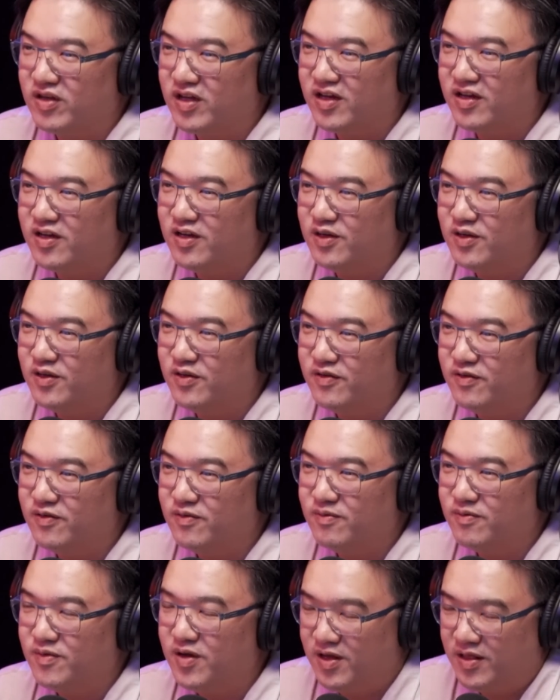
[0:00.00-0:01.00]
like
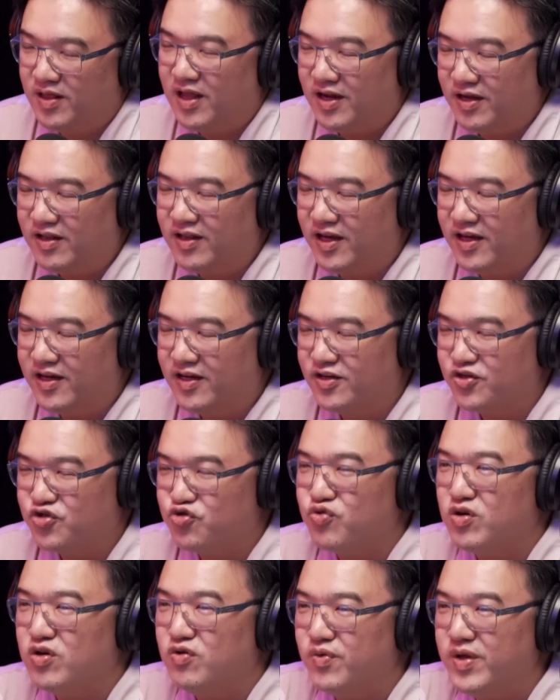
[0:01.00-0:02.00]
a
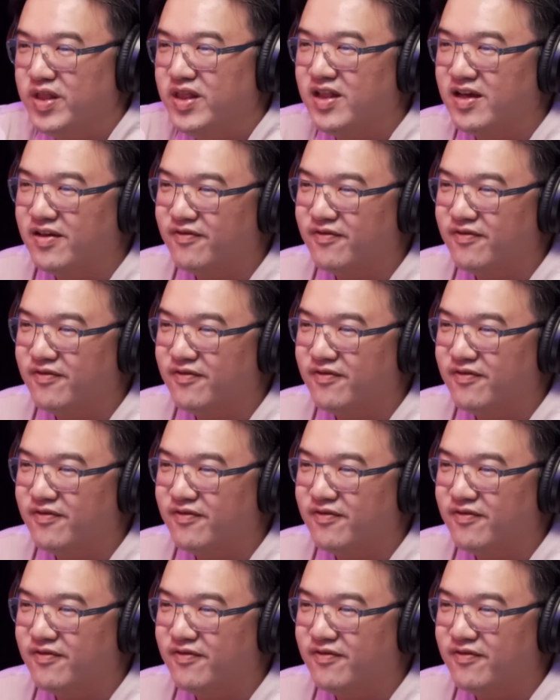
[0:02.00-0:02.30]
sure win